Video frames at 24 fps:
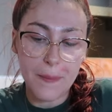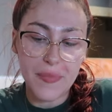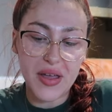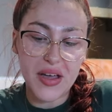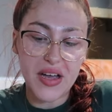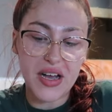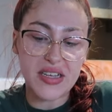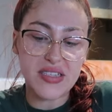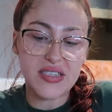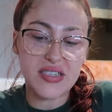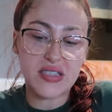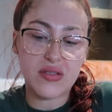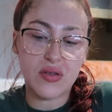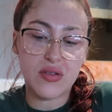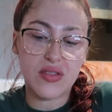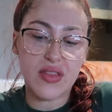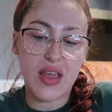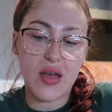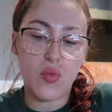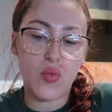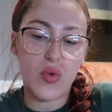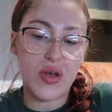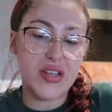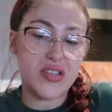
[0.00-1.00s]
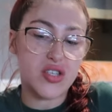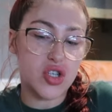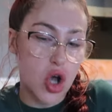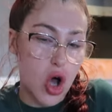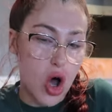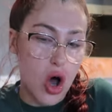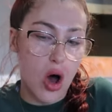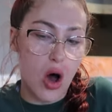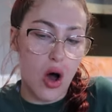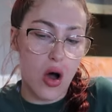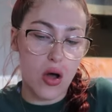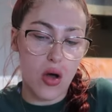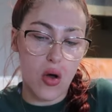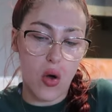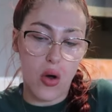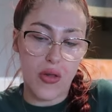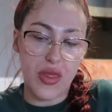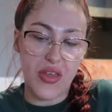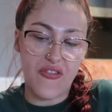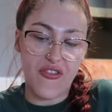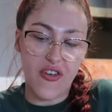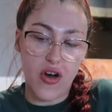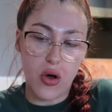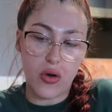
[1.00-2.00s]
Because then we talk
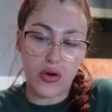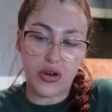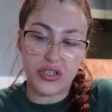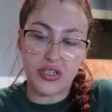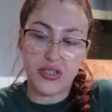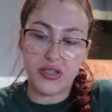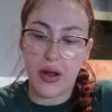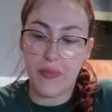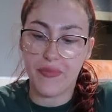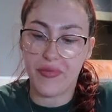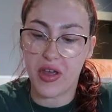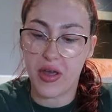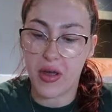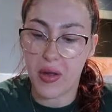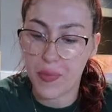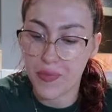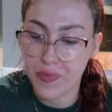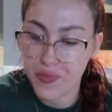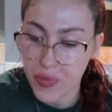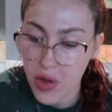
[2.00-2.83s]
on the phone or something.